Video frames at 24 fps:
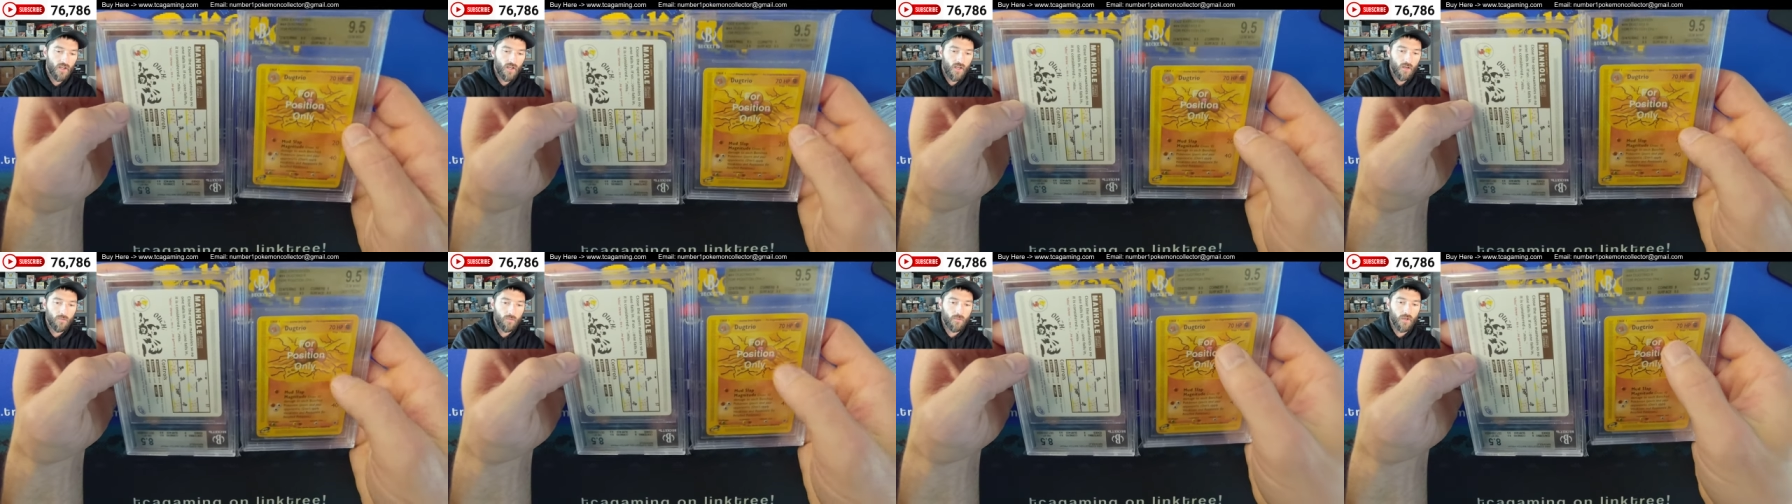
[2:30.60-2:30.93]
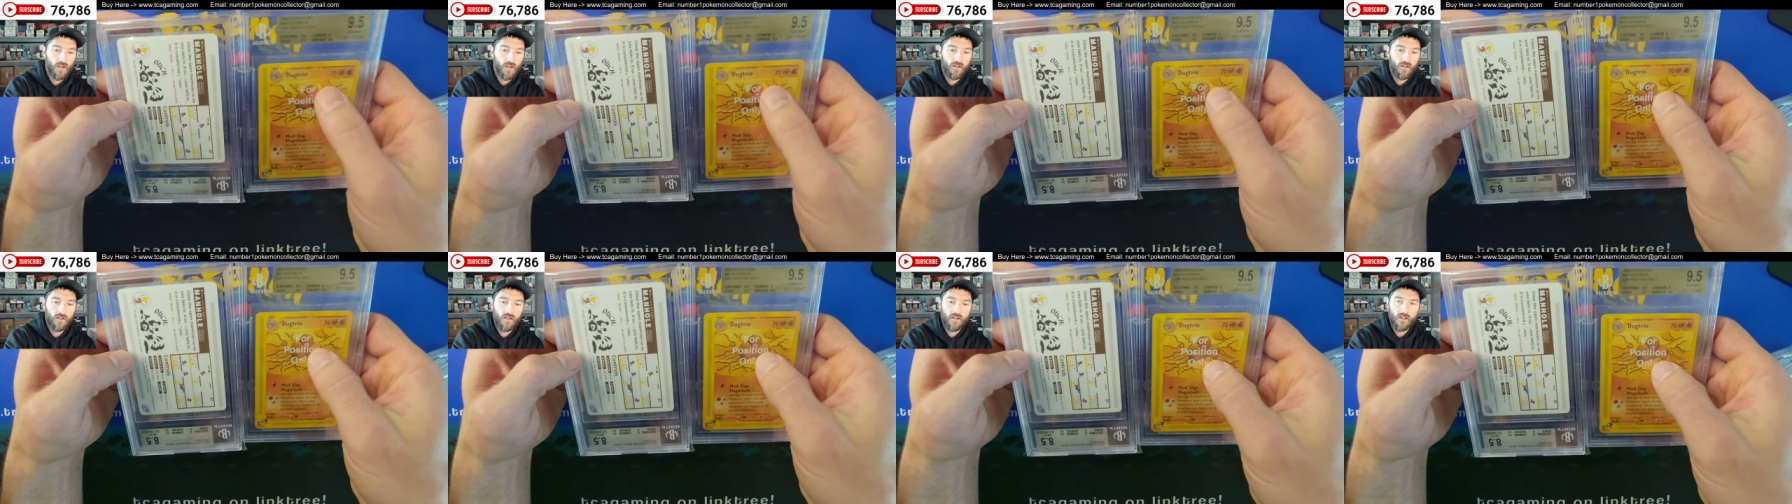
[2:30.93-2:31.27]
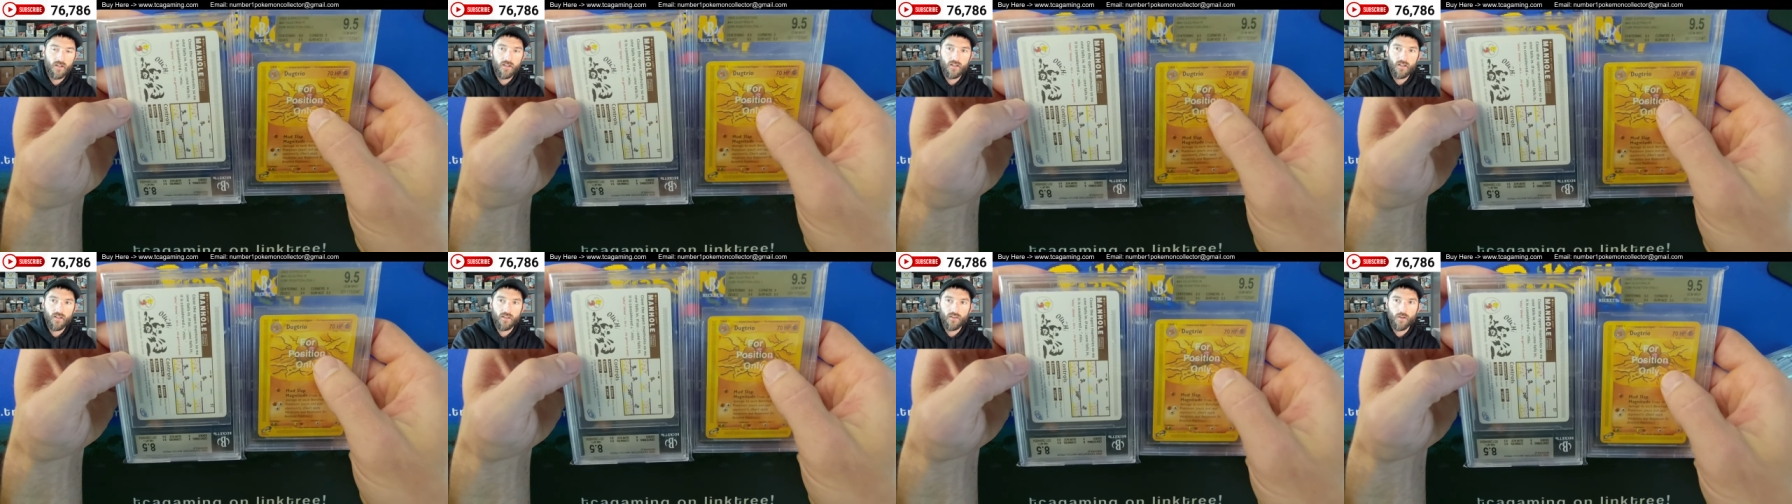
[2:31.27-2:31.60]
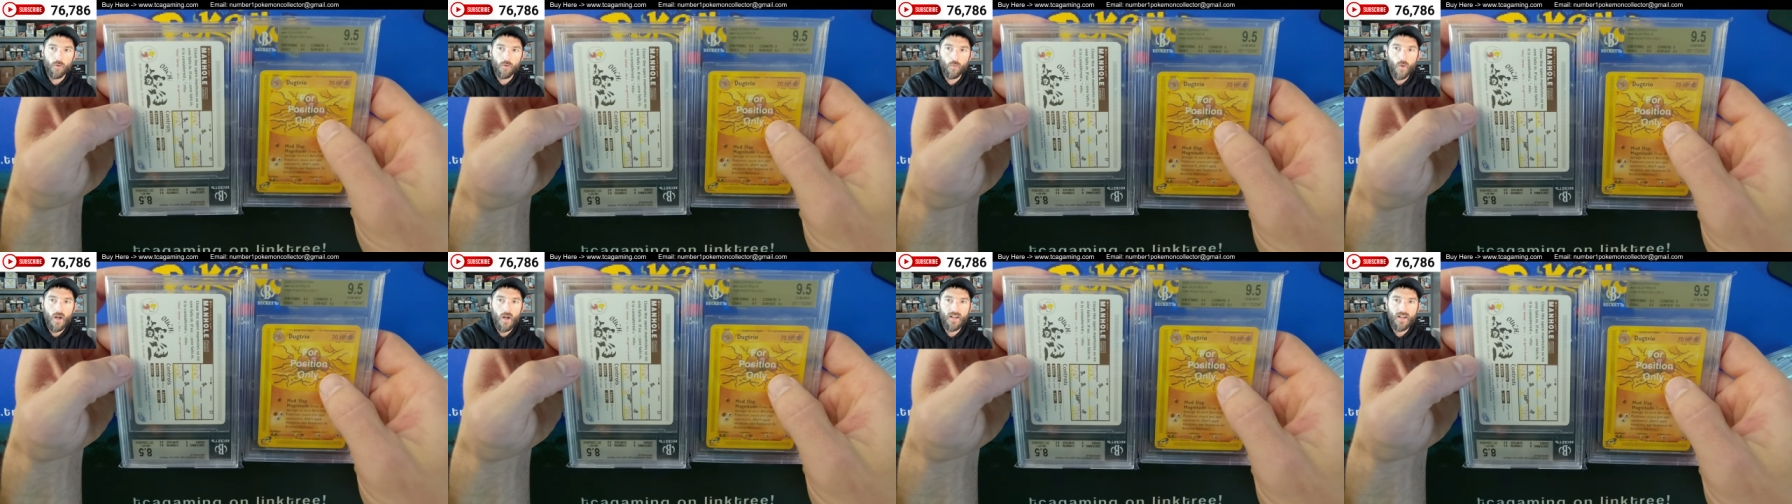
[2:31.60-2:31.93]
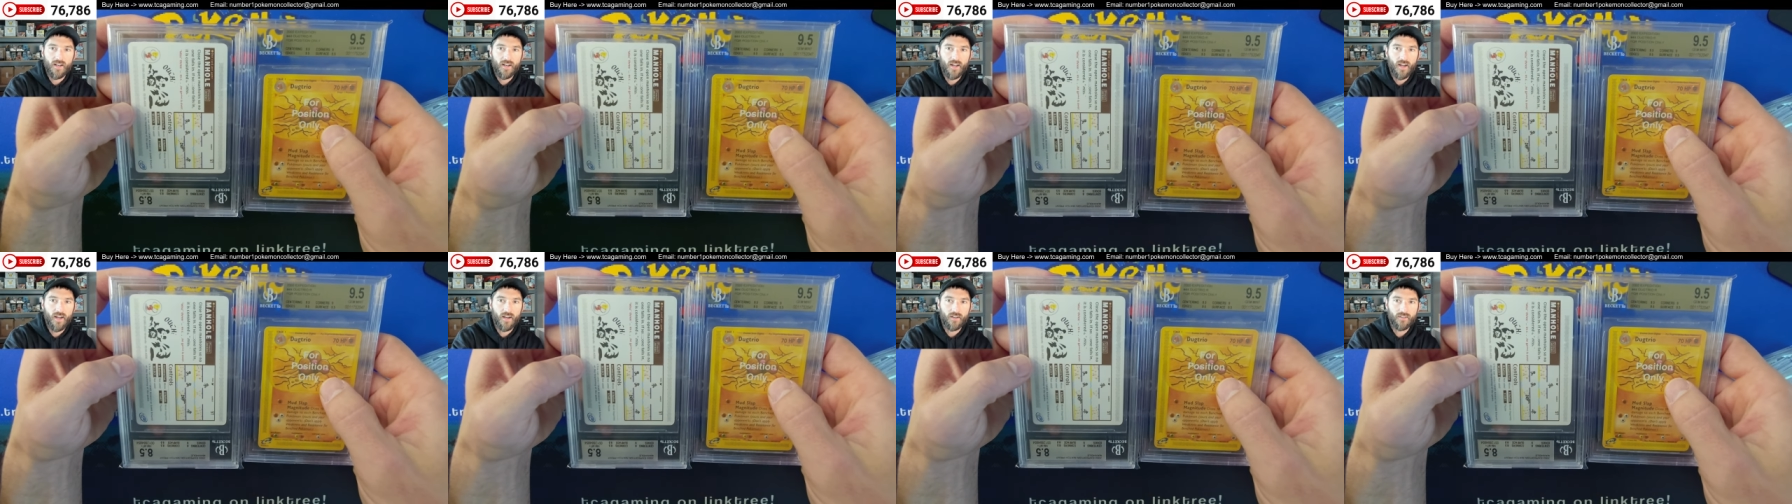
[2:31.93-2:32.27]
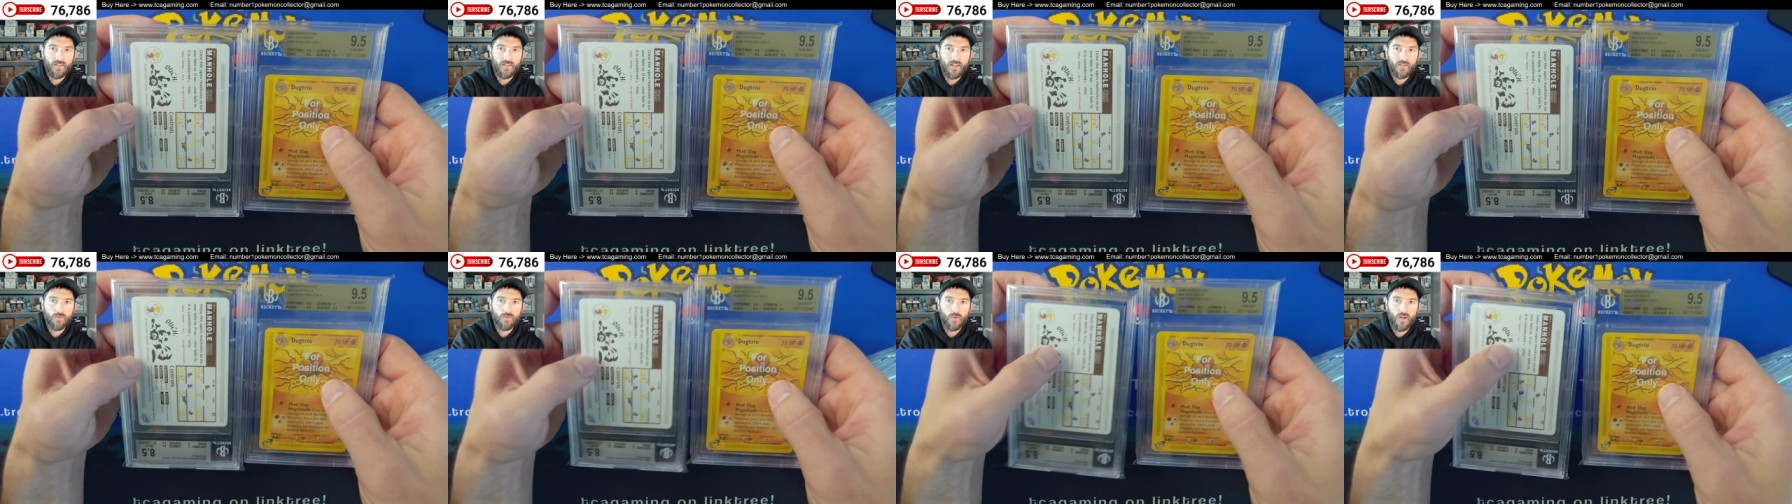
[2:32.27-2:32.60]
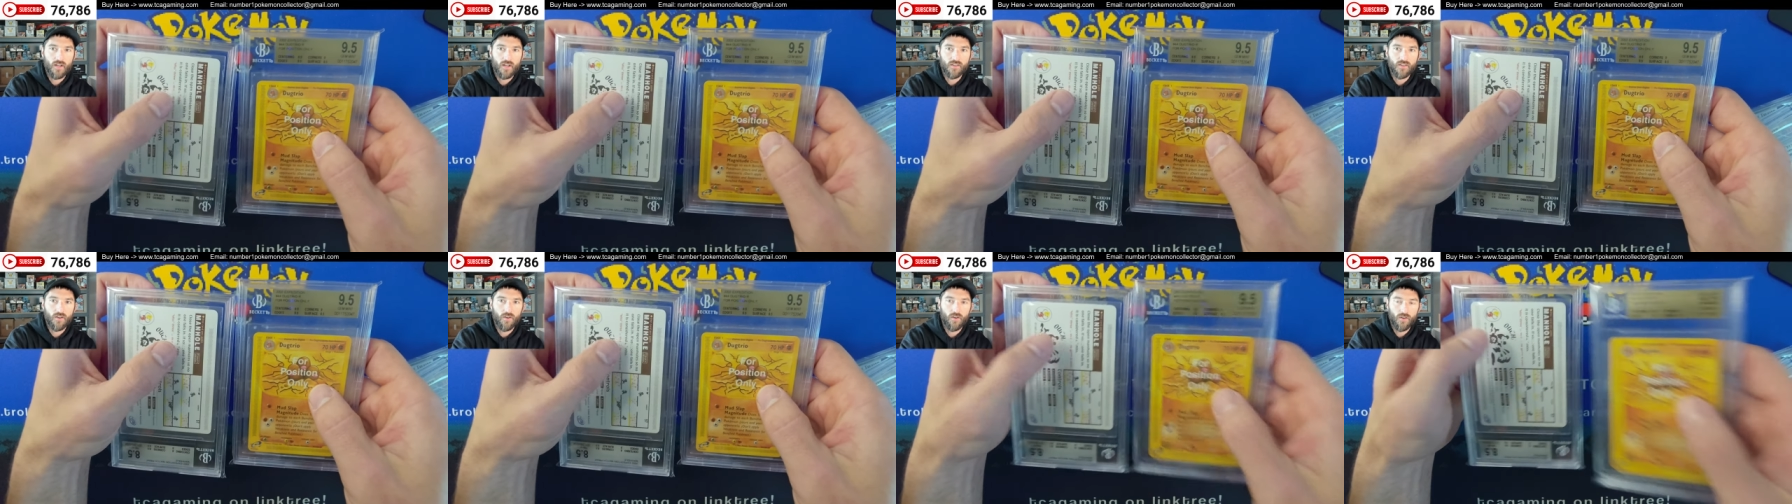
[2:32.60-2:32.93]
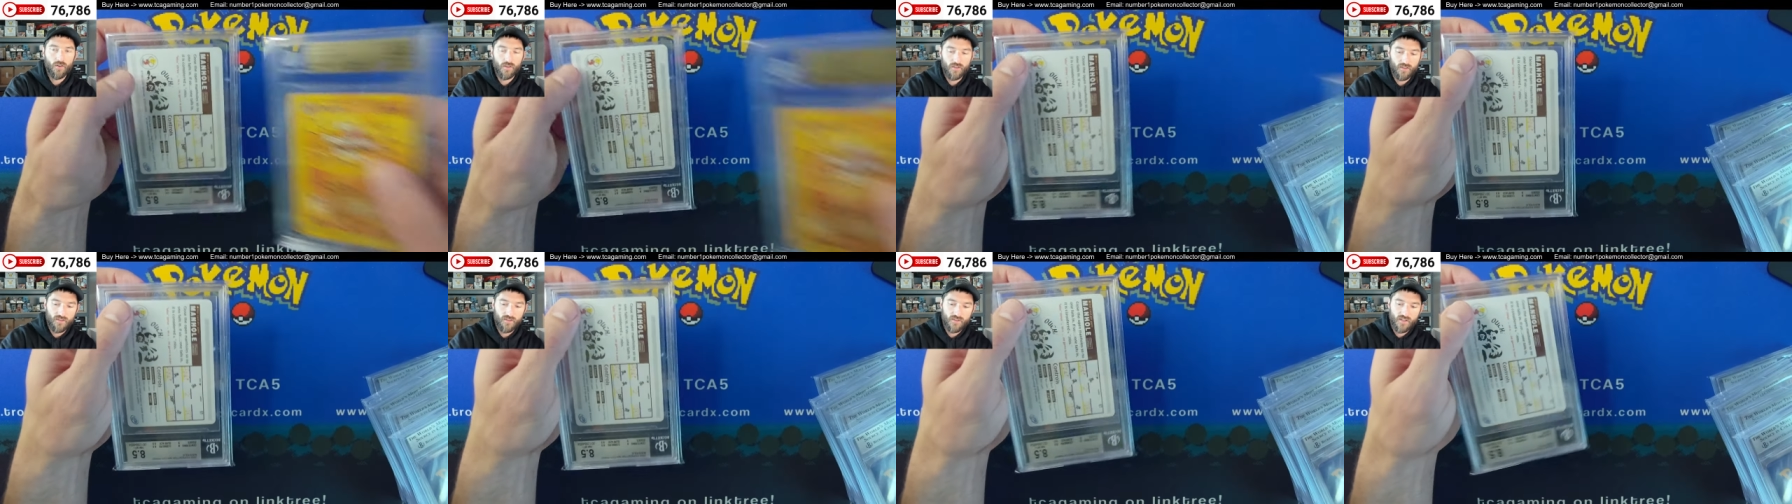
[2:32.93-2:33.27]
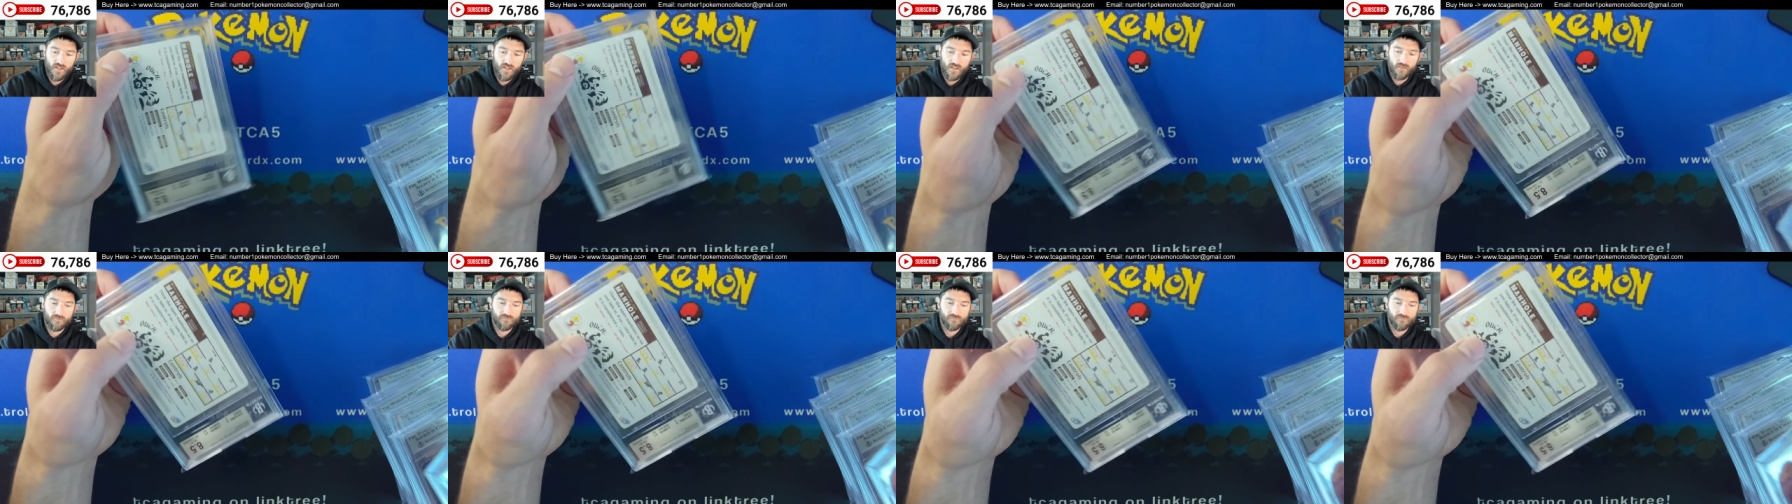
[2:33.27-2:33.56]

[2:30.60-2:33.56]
but they're whited out, and that's why it's hard to see.